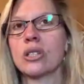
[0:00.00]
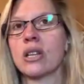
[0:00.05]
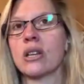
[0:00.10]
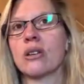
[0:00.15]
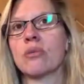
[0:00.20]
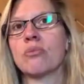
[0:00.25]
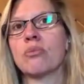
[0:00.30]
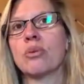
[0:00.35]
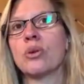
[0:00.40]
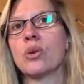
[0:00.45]

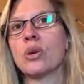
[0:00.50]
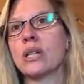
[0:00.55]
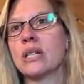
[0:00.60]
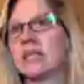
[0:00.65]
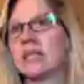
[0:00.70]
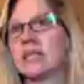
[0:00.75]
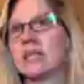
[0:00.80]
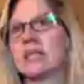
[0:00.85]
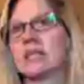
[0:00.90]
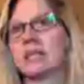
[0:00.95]
They're
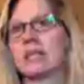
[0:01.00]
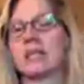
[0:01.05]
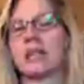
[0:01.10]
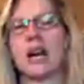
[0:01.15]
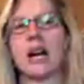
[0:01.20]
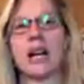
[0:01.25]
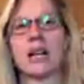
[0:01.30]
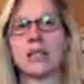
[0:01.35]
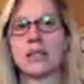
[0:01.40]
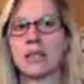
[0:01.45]
poisons and
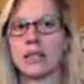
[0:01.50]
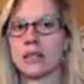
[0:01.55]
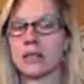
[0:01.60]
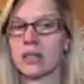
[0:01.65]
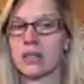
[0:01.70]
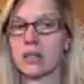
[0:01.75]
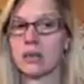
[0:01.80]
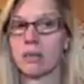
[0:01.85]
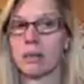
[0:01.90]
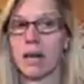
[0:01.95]
toxic
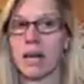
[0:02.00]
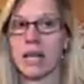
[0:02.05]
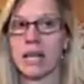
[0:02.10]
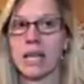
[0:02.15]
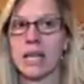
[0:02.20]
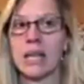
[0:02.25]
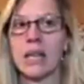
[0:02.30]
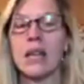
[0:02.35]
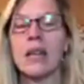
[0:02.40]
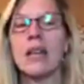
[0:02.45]
to the
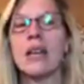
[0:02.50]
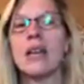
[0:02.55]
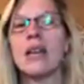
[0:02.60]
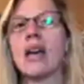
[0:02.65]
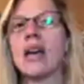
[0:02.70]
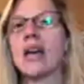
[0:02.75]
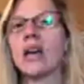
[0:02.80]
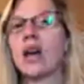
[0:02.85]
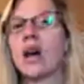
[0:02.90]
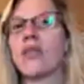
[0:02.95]
body
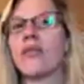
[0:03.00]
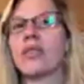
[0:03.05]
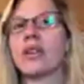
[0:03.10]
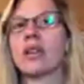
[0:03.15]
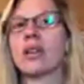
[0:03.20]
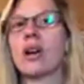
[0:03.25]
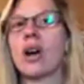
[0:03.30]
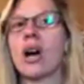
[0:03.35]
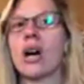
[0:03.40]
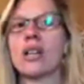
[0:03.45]
and often
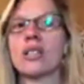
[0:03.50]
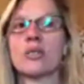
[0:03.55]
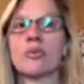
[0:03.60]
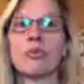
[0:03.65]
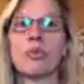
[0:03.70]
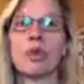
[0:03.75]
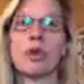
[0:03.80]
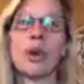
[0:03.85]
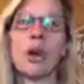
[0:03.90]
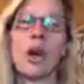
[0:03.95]
cause
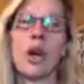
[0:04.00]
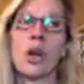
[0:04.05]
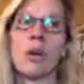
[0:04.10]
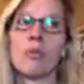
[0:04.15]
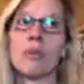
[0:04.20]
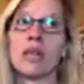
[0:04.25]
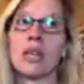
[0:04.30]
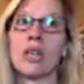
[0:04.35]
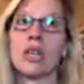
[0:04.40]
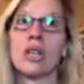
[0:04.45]
more
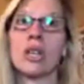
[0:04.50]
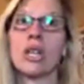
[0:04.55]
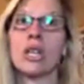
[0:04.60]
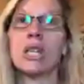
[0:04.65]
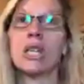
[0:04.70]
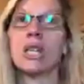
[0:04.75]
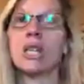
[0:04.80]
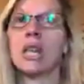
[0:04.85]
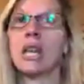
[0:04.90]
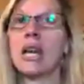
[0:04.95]
harm than
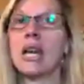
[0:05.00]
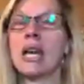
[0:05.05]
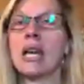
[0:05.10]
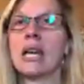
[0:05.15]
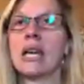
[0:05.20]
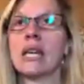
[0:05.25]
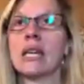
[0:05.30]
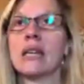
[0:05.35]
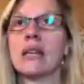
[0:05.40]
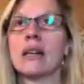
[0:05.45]
good.
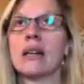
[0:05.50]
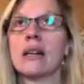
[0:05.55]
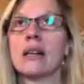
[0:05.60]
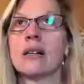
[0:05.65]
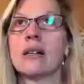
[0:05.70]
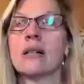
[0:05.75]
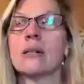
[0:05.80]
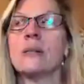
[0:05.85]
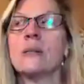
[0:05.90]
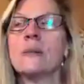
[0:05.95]
And
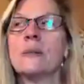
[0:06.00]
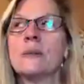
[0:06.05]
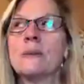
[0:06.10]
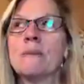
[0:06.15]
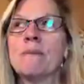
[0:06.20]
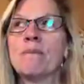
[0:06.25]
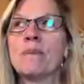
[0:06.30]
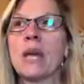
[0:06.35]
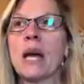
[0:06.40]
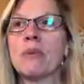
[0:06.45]

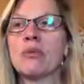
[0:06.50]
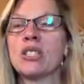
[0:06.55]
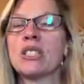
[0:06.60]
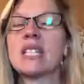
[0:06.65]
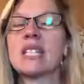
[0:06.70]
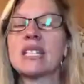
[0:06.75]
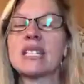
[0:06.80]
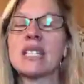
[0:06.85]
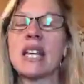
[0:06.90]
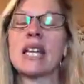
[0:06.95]
I'm just
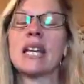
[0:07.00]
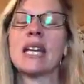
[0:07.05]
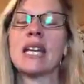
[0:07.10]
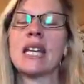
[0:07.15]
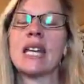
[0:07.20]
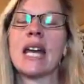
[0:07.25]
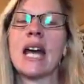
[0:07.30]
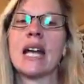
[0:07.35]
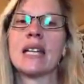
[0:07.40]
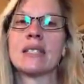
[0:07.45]
excited
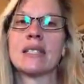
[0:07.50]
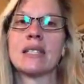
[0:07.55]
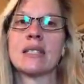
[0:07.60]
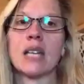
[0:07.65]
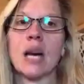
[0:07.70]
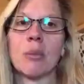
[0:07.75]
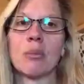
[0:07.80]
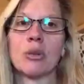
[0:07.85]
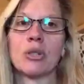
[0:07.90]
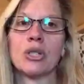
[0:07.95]
he has this
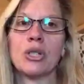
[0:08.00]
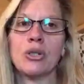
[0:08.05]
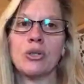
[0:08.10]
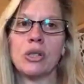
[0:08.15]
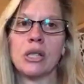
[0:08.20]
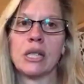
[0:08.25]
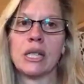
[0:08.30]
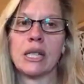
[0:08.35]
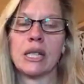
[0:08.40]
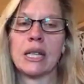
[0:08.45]

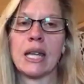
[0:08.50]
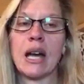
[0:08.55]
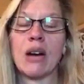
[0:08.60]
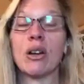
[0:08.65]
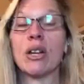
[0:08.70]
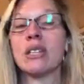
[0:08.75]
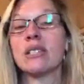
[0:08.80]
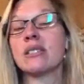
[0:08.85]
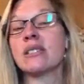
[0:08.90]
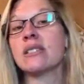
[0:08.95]
opportunity. Now,
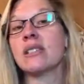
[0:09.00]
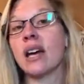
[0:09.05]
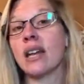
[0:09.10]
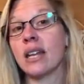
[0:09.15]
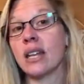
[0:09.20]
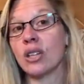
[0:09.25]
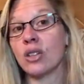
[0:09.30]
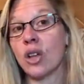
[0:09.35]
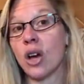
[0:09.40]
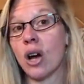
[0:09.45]
his
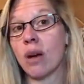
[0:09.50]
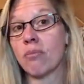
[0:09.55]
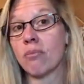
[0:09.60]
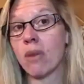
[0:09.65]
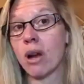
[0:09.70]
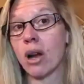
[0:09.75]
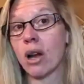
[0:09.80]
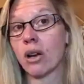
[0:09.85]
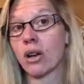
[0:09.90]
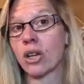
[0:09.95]
son-in-law,
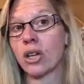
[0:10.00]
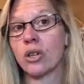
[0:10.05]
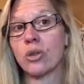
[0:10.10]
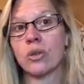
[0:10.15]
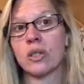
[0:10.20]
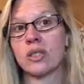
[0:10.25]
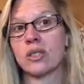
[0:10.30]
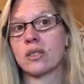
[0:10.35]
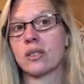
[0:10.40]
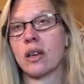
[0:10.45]
Mark, who
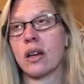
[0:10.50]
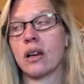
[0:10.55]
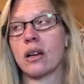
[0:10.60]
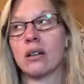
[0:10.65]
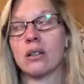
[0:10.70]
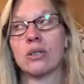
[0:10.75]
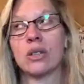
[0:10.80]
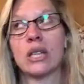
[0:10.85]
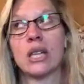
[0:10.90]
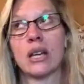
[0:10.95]
is
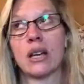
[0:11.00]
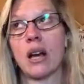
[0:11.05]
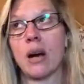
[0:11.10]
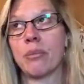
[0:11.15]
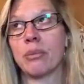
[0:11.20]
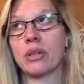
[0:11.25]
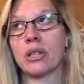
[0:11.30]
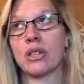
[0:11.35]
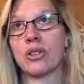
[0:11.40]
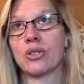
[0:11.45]
only a
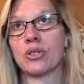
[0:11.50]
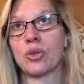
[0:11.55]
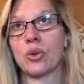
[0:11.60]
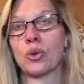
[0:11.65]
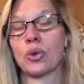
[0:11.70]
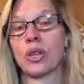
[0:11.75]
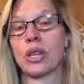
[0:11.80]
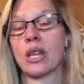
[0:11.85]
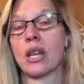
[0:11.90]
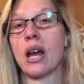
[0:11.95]
couple years
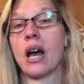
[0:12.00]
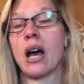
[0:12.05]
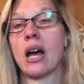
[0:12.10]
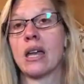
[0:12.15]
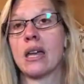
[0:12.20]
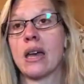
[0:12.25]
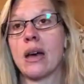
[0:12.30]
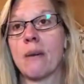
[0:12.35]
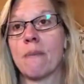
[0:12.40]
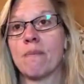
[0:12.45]
older than I
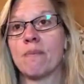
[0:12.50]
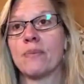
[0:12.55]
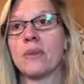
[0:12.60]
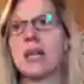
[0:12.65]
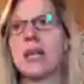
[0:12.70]
am,